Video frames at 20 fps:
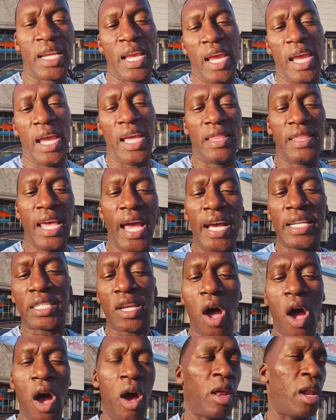And that's
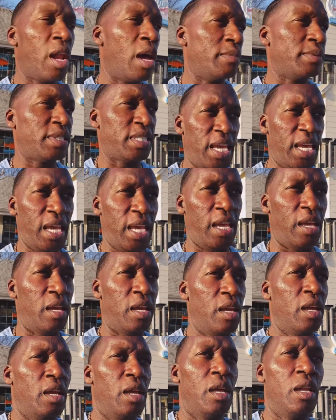all I'm saying.
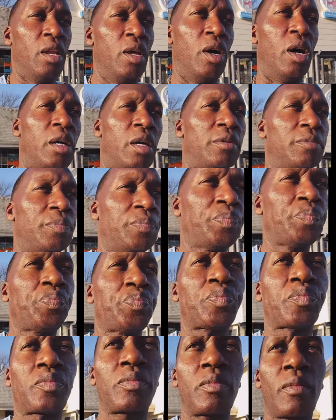Look,
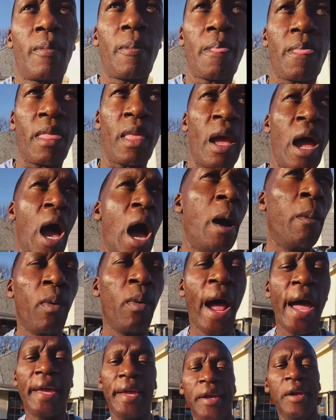I'm
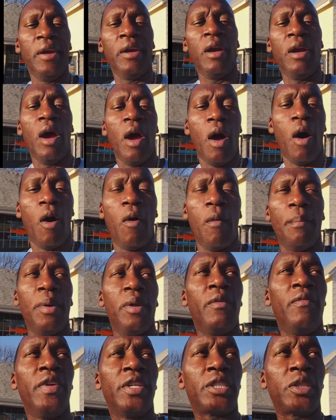right here on
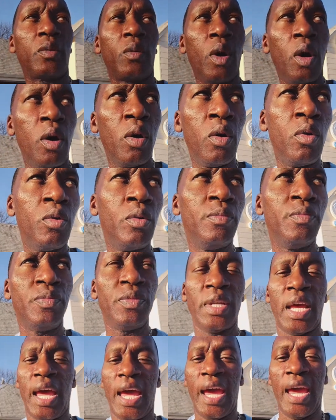Buena Vista Road,
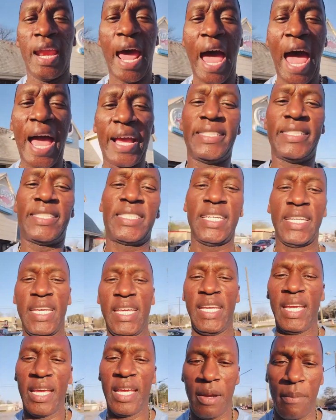and I can see
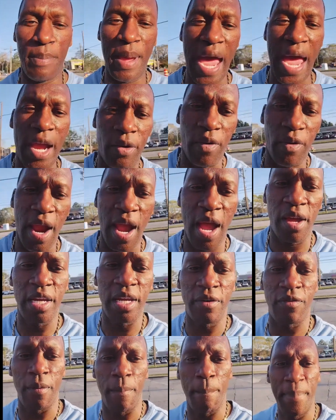in the background
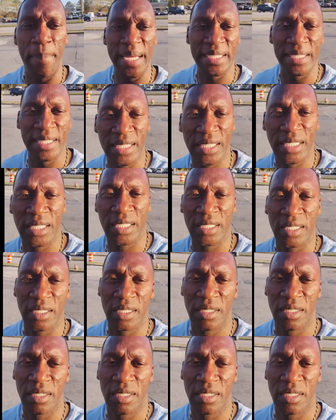different businesses: